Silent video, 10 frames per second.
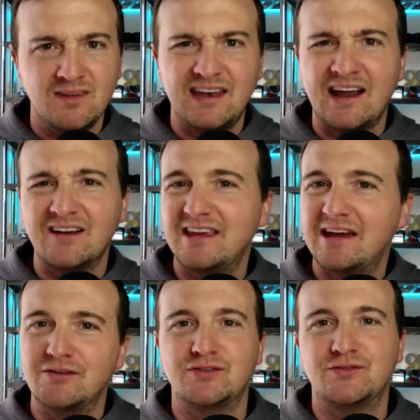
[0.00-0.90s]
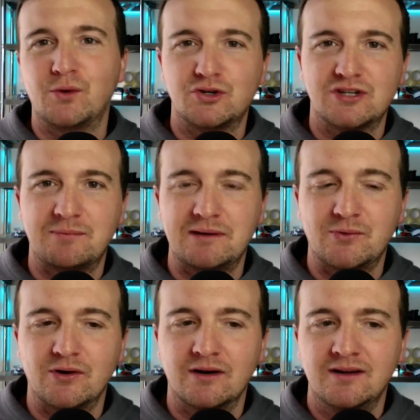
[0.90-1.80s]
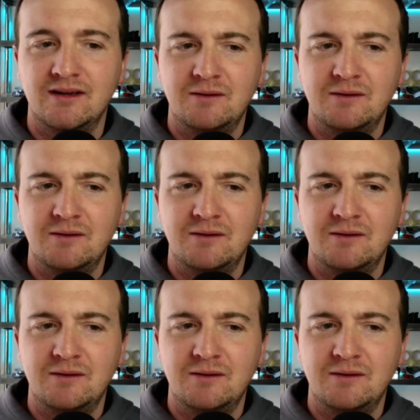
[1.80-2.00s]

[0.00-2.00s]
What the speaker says: that I hardly ever use Photoshop anymore.